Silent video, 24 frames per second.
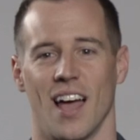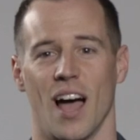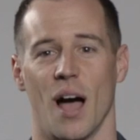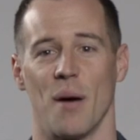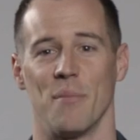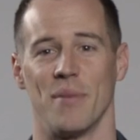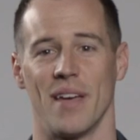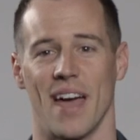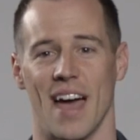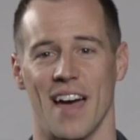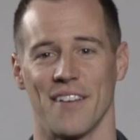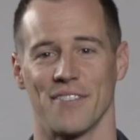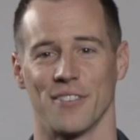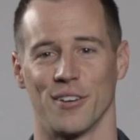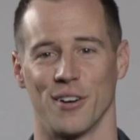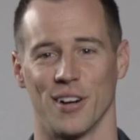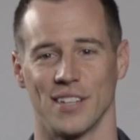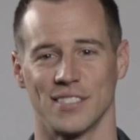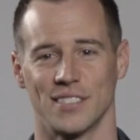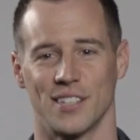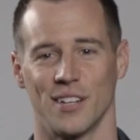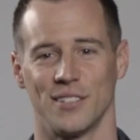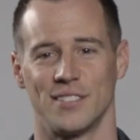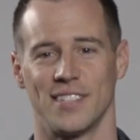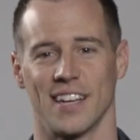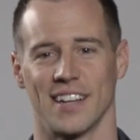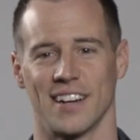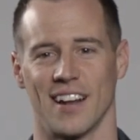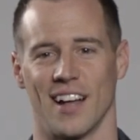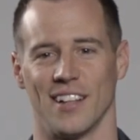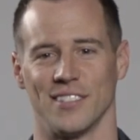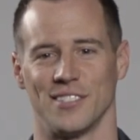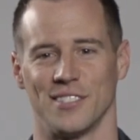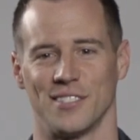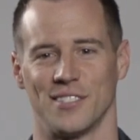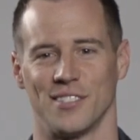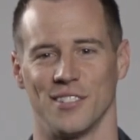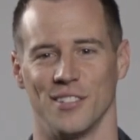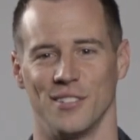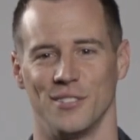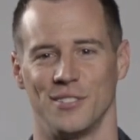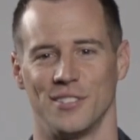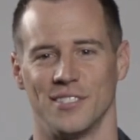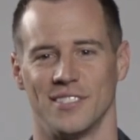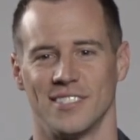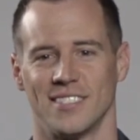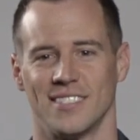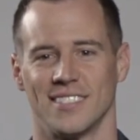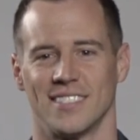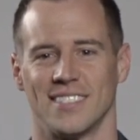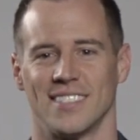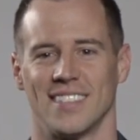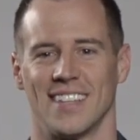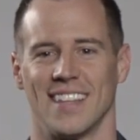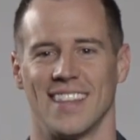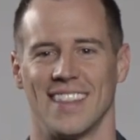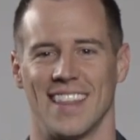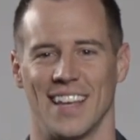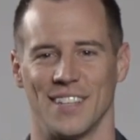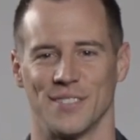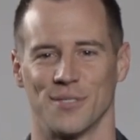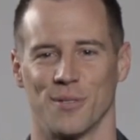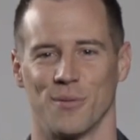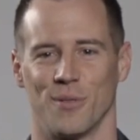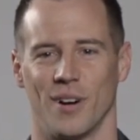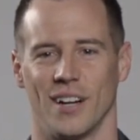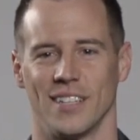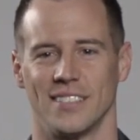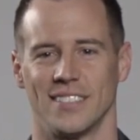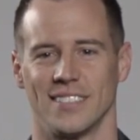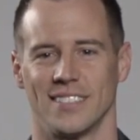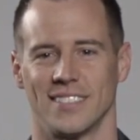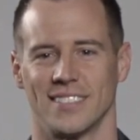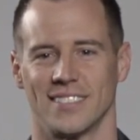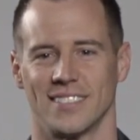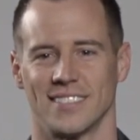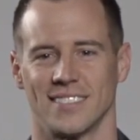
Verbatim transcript: On behalf of Gresco Technology Solutions, thanks for watching.